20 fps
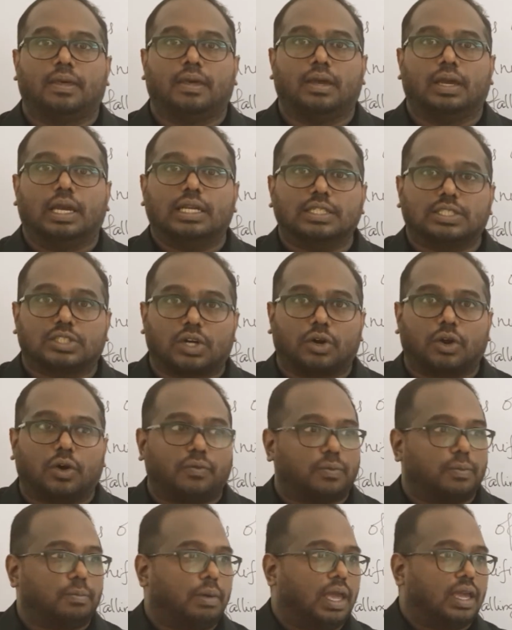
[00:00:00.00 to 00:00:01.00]
Instead
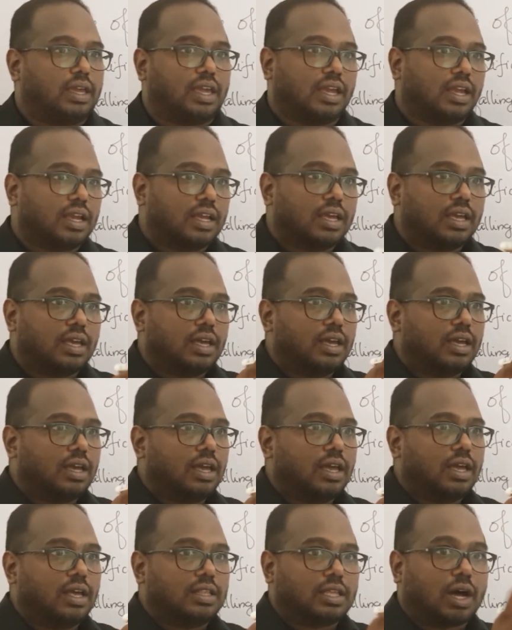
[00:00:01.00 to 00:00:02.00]
of making
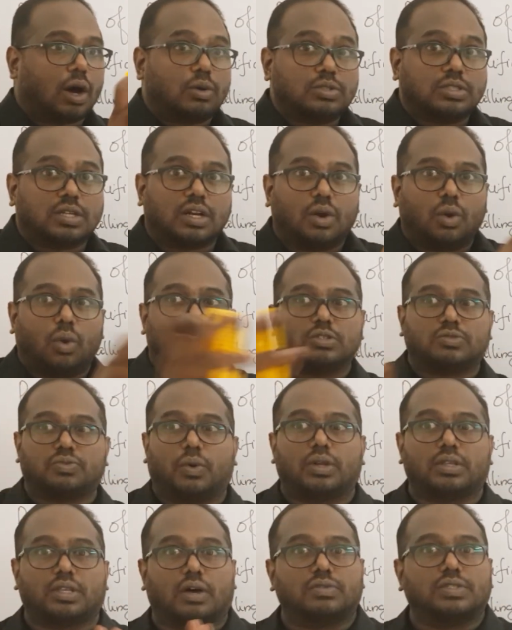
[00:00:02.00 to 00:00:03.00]
1,000 laws for
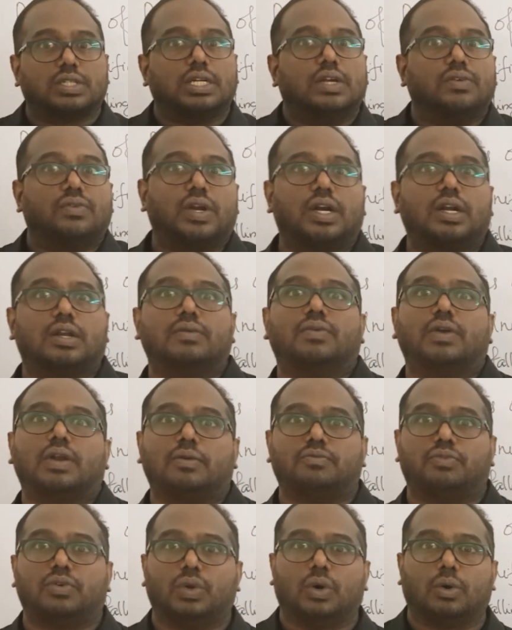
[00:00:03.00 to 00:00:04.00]
1,000 different
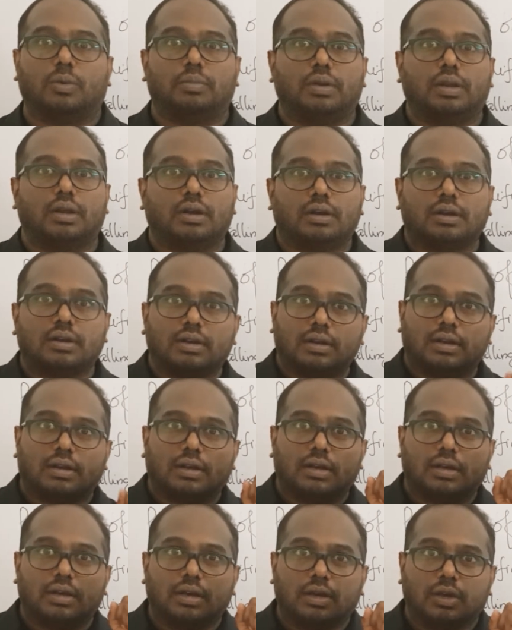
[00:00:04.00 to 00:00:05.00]
phenomena,
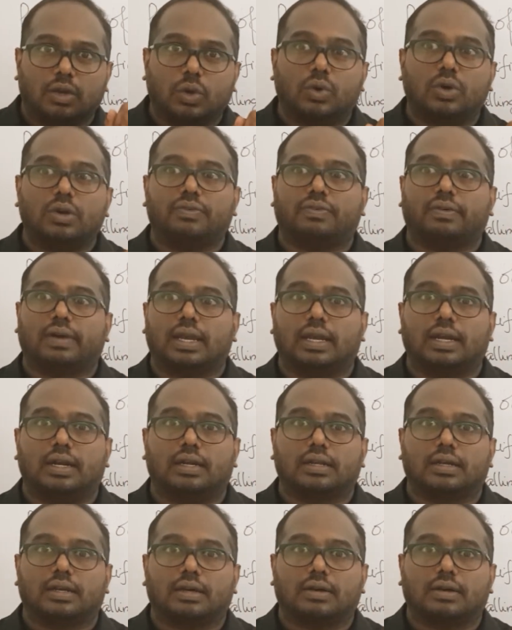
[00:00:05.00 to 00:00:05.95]
unify it.